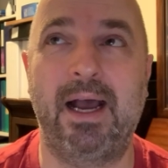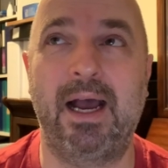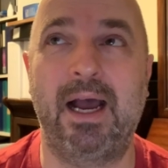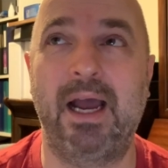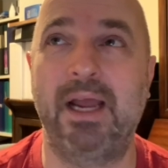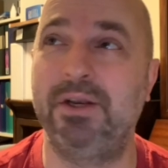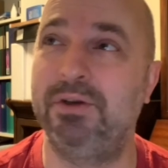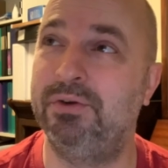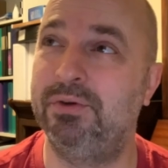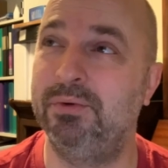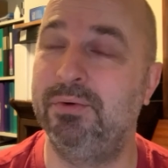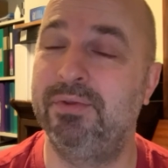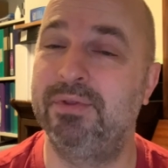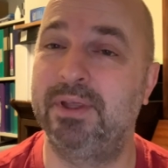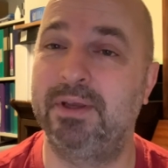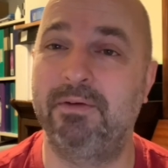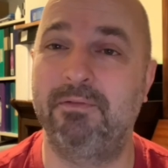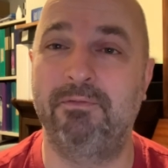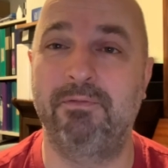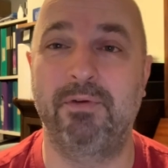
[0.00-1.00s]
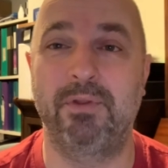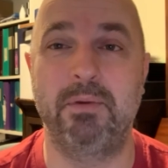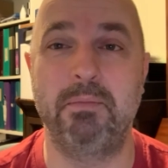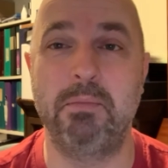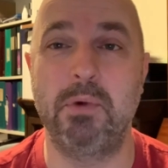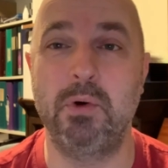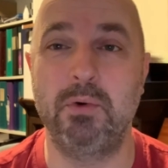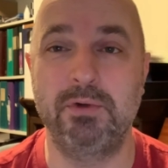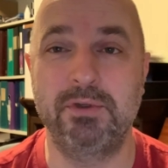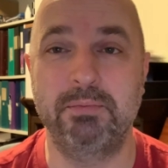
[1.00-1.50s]
I do think for the
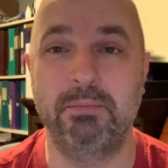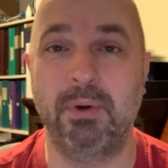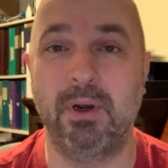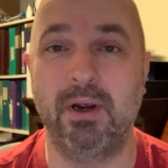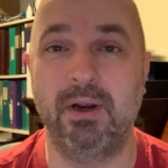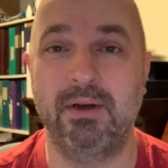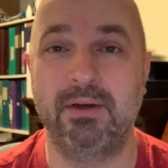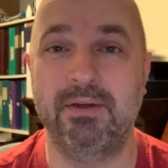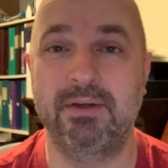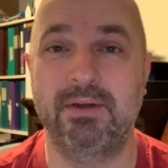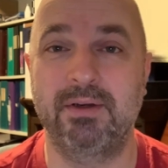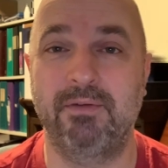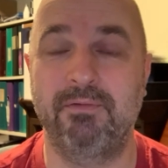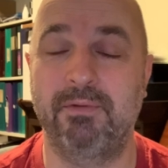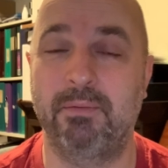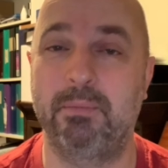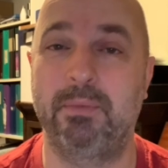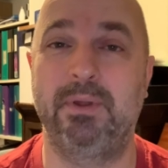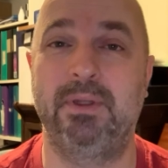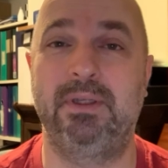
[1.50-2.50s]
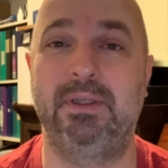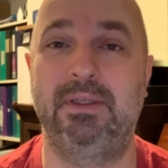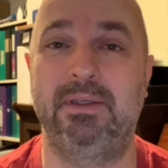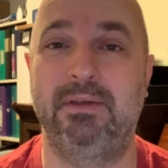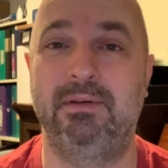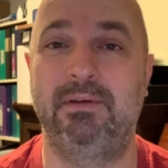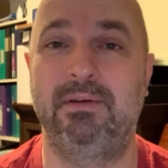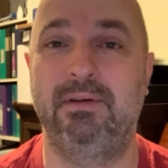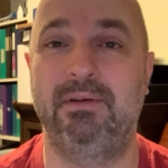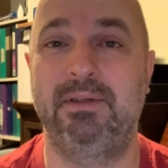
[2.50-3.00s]
most part, from the
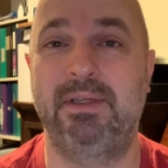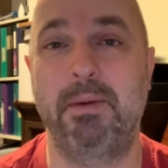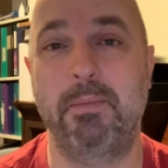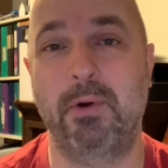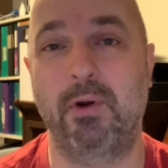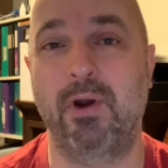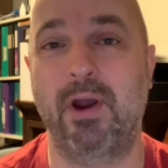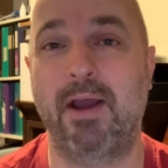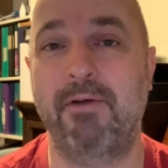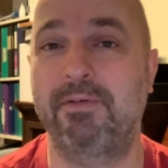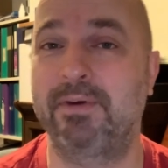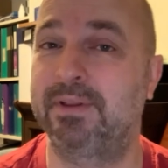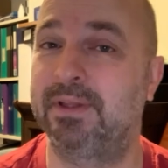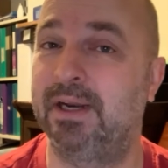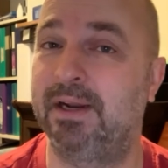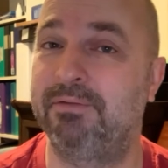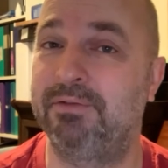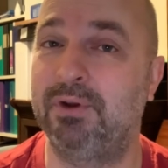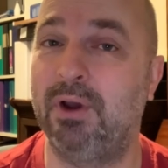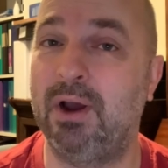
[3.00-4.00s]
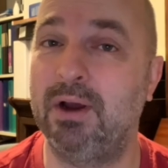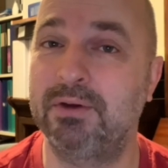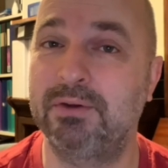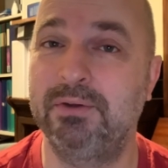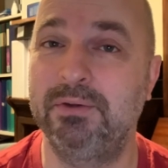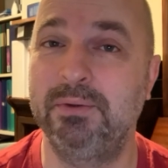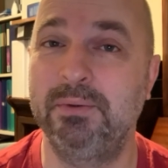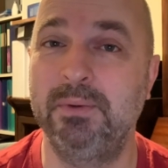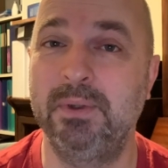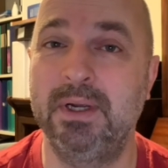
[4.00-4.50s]
demographics that I've talked
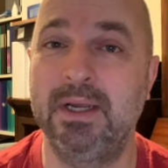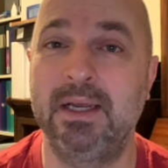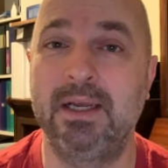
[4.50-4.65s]
to,